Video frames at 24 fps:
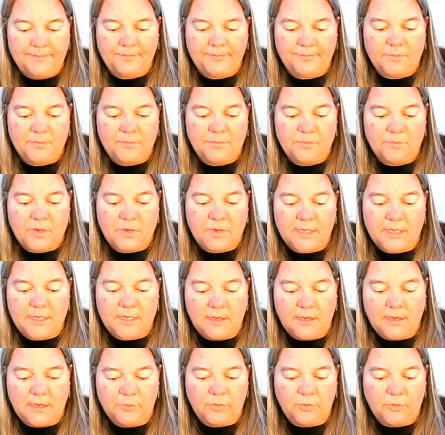becoming
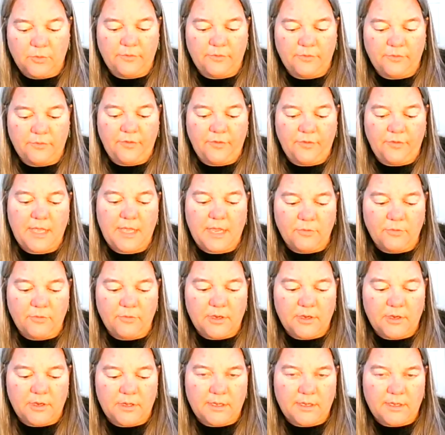comfortable in front of the
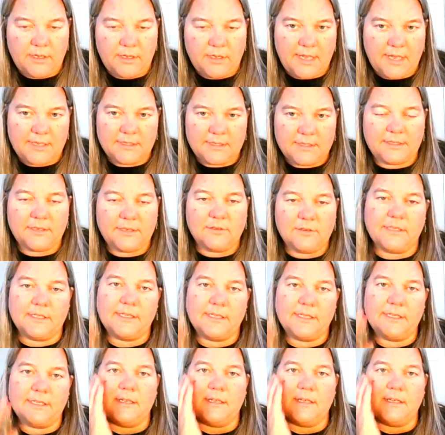camera, as
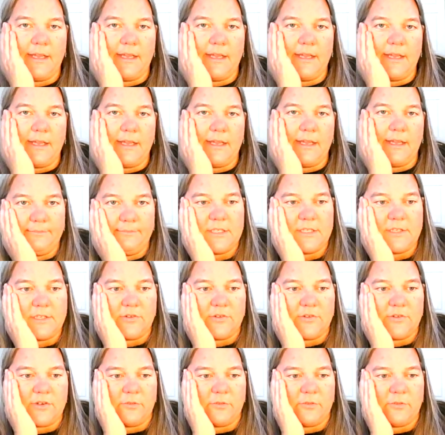clearly I am so
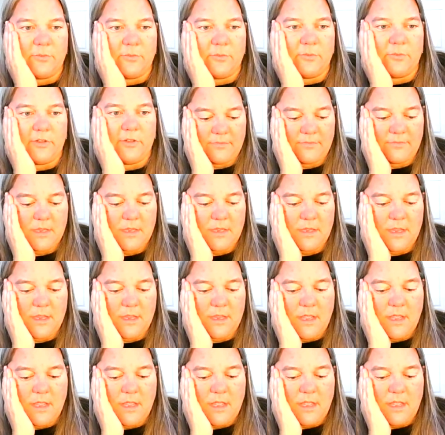comfortable here.
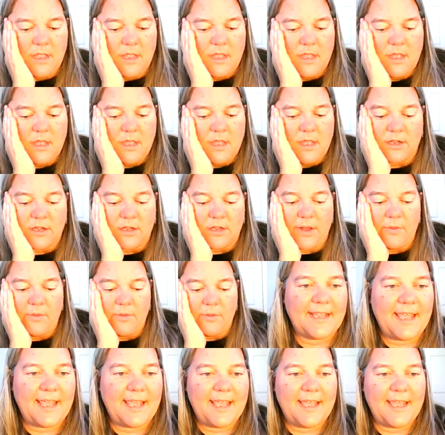
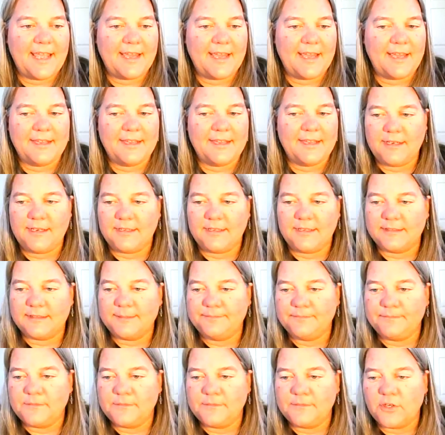And I'm
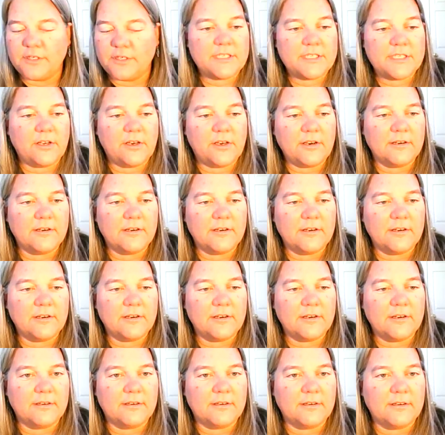going to just start.
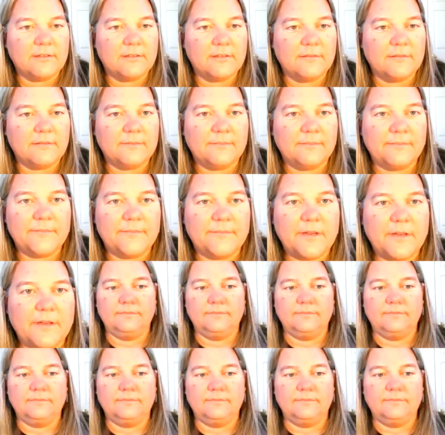Here we go.